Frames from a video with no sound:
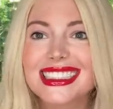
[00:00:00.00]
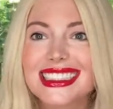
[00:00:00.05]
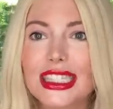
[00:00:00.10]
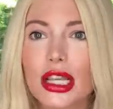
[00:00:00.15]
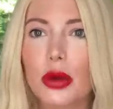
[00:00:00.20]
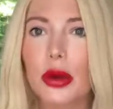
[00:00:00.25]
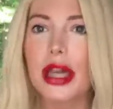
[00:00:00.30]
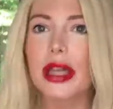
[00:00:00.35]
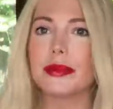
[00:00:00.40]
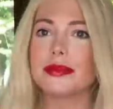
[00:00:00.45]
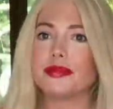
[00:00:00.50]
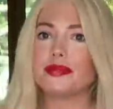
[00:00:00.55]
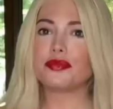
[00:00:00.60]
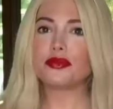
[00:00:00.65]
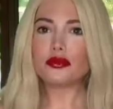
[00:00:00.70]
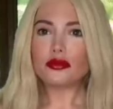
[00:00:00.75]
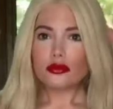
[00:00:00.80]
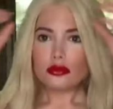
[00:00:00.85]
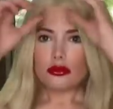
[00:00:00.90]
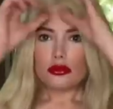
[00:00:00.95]
Okay.
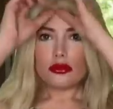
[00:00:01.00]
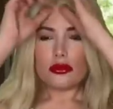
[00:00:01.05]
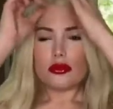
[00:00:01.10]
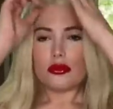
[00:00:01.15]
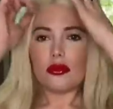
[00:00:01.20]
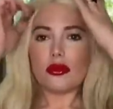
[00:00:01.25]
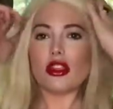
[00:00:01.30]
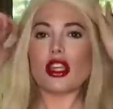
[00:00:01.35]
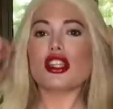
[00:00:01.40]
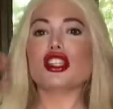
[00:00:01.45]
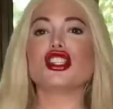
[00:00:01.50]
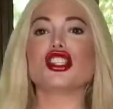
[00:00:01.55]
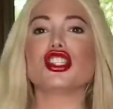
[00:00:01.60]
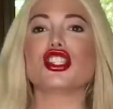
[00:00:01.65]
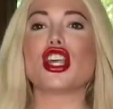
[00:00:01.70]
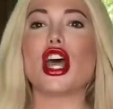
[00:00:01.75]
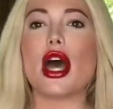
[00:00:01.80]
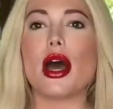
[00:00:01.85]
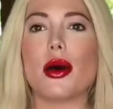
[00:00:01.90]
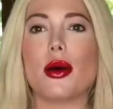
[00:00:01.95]

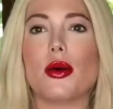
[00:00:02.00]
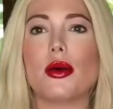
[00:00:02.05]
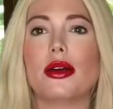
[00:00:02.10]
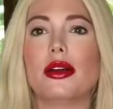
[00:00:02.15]
So